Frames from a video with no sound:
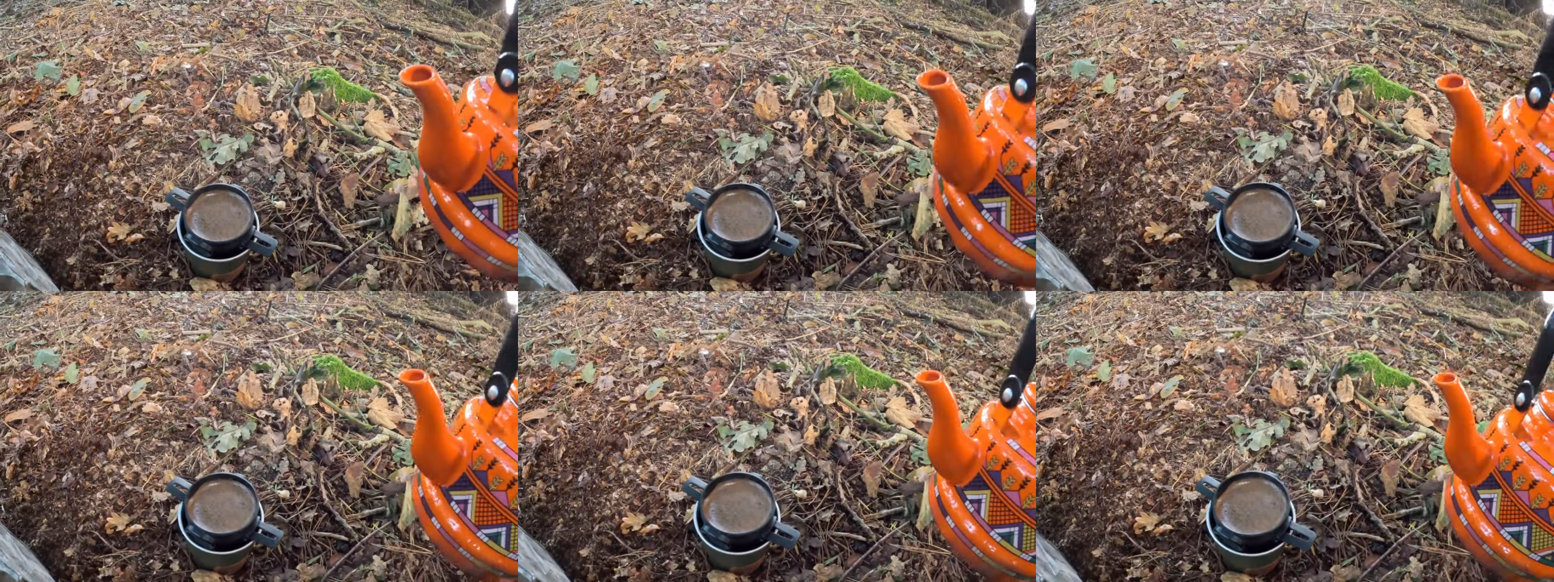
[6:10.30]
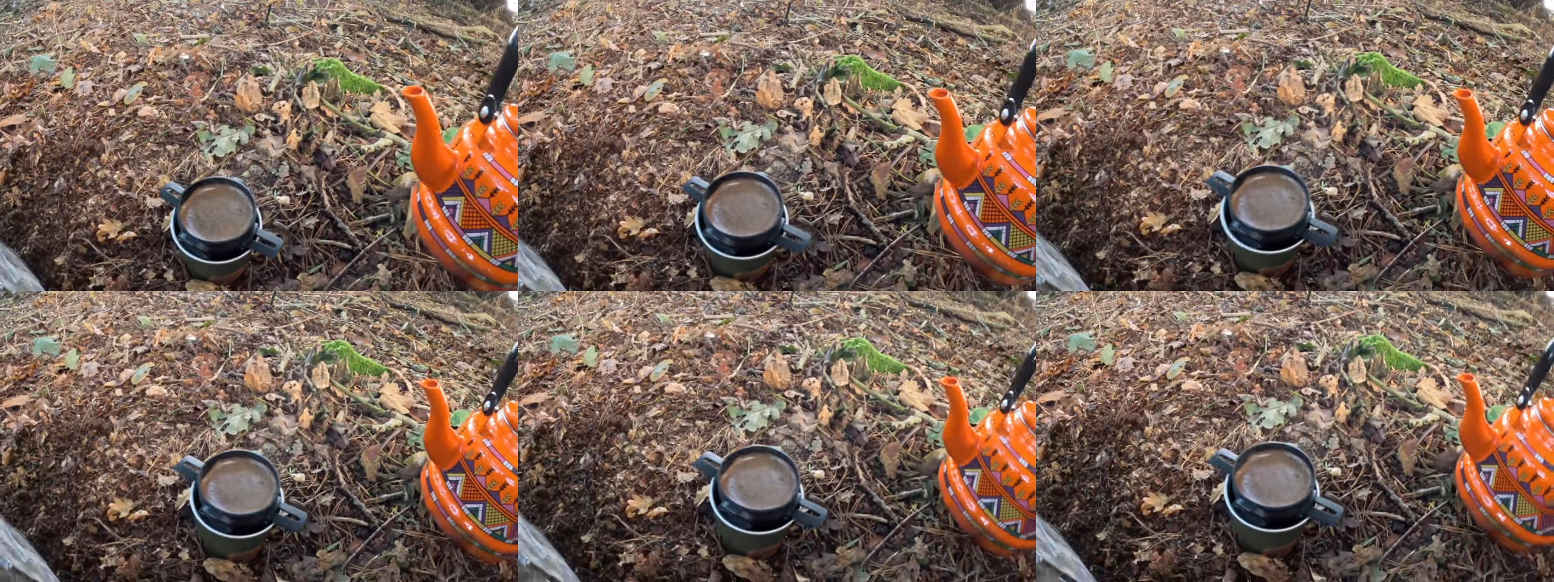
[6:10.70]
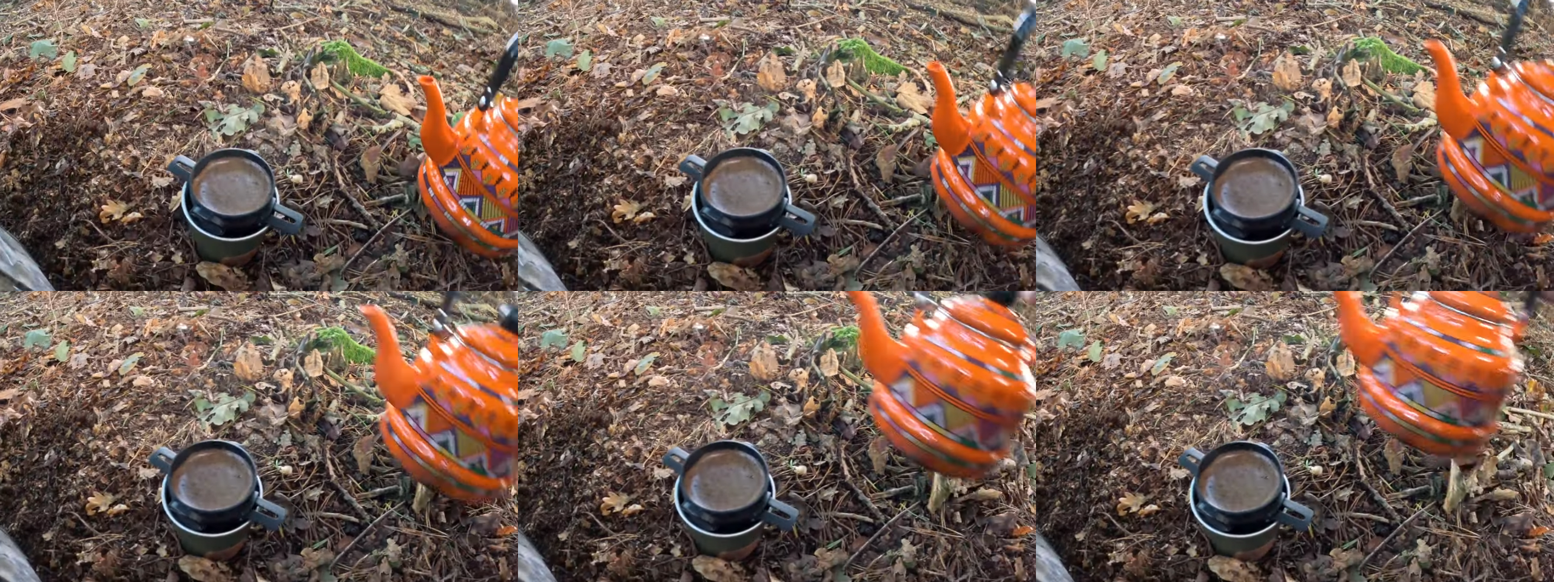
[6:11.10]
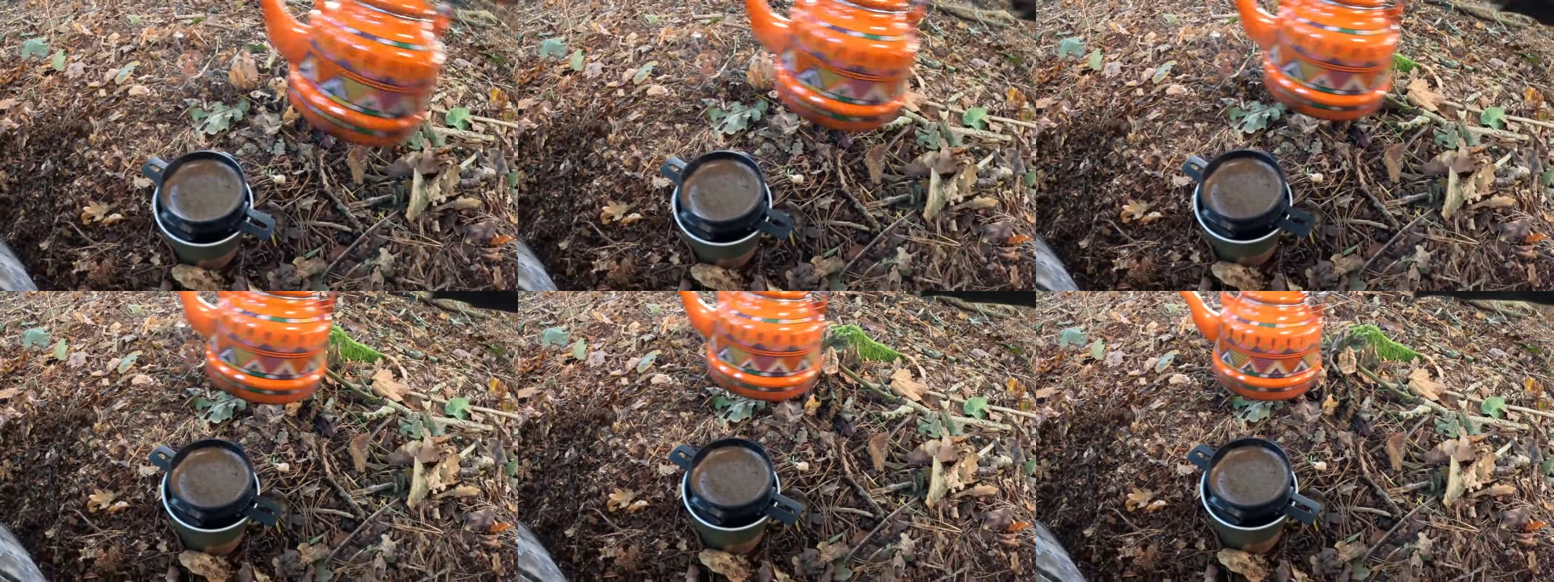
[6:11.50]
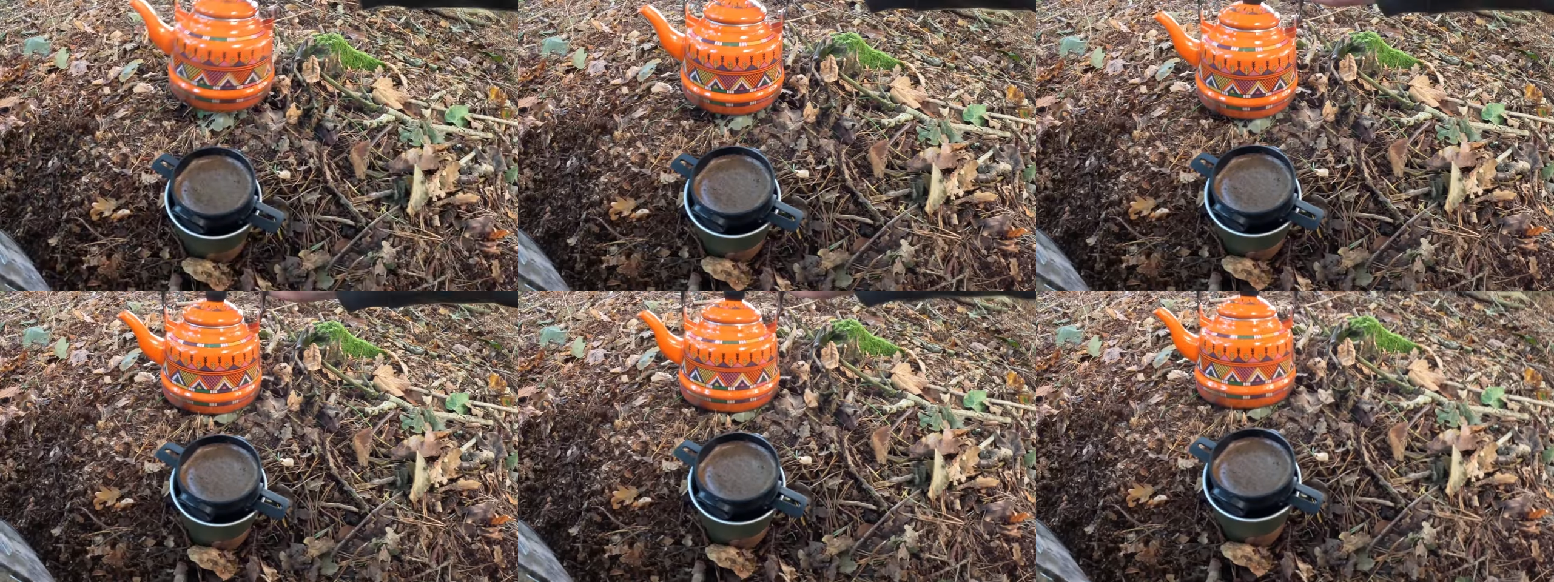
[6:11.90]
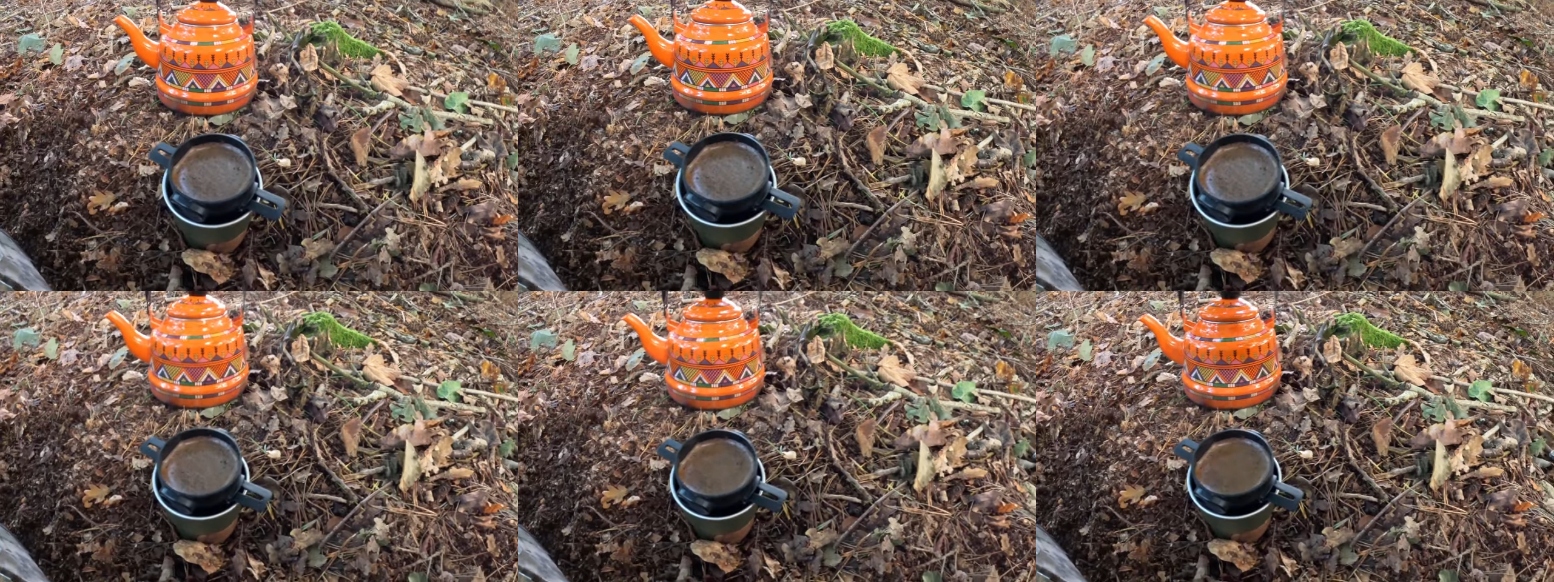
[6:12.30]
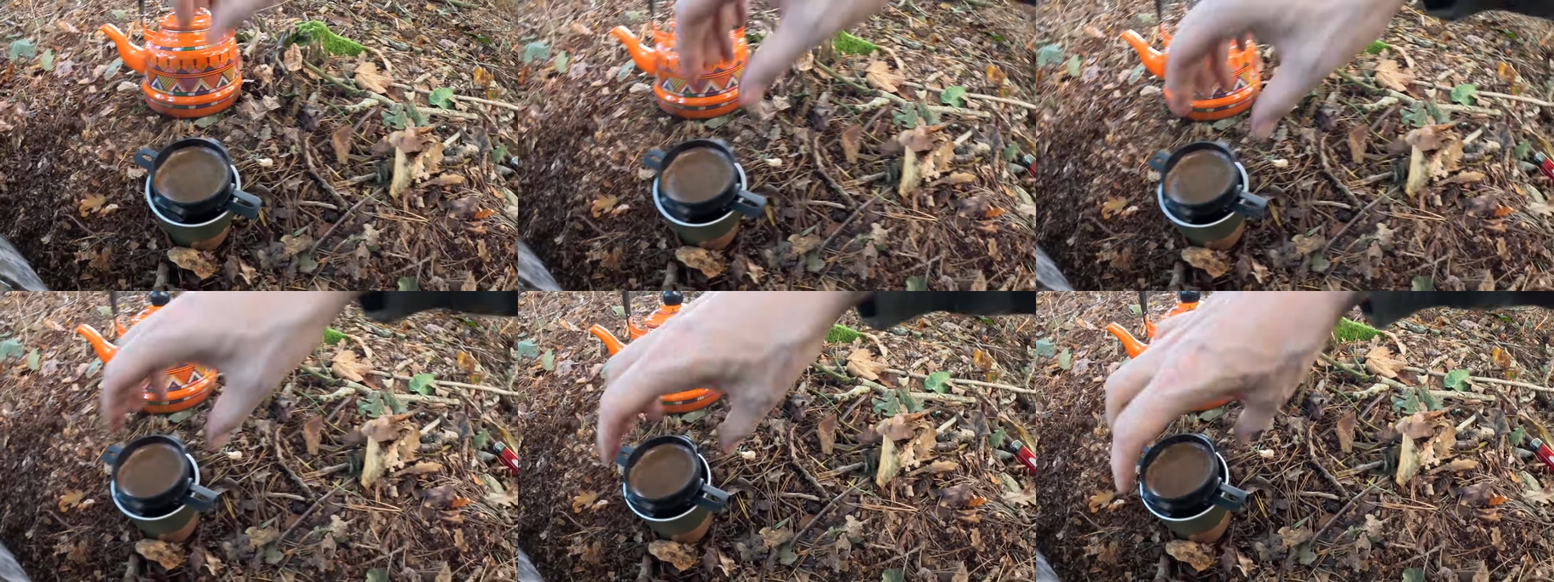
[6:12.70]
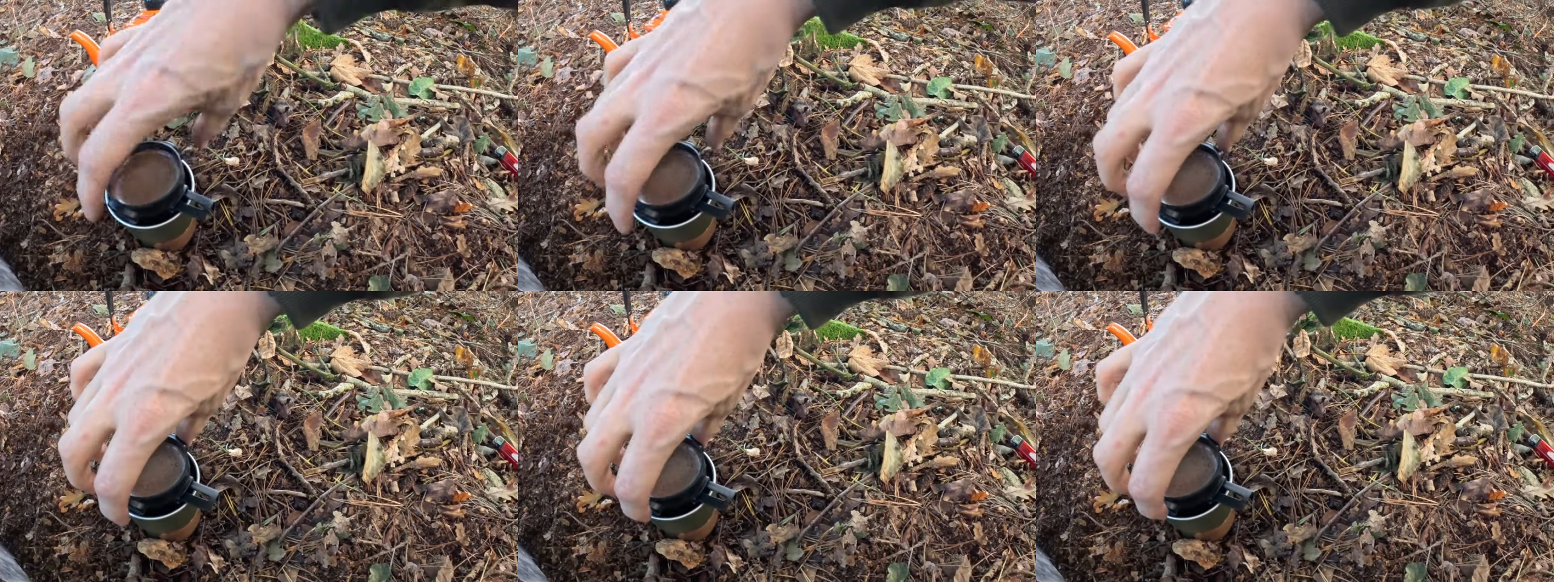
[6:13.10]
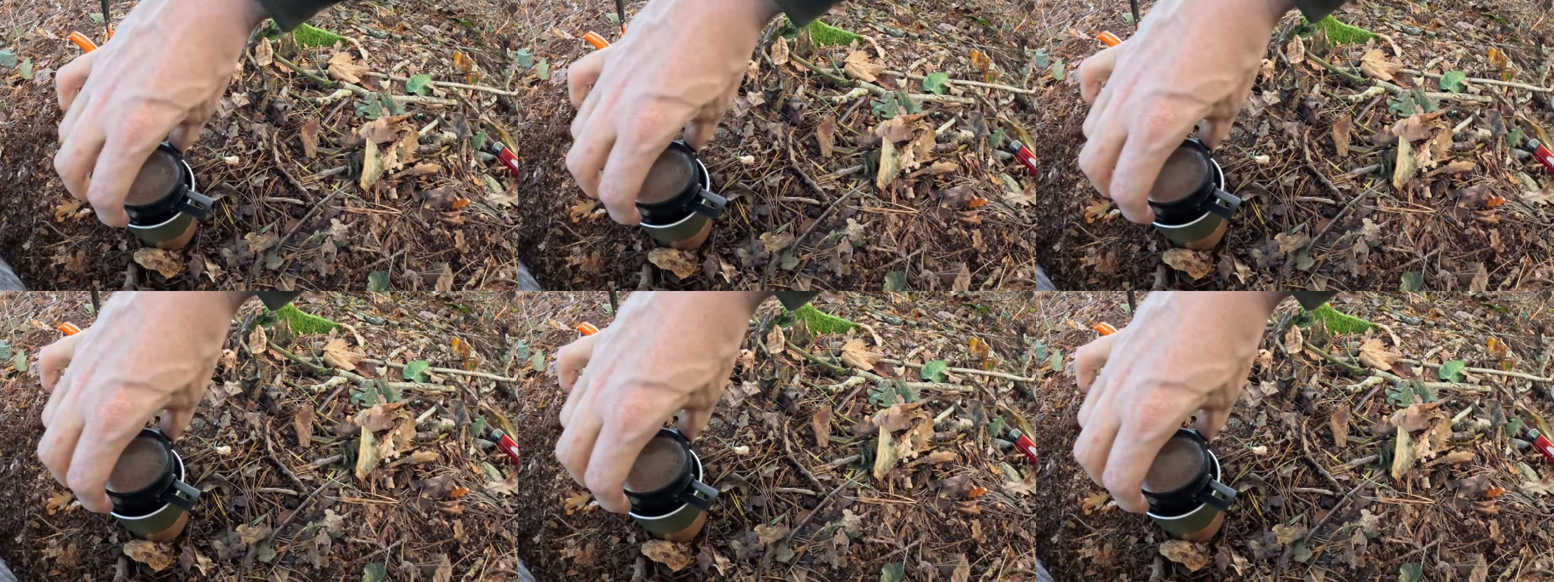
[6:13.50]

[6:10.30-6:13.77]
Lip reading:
(no speaker visible)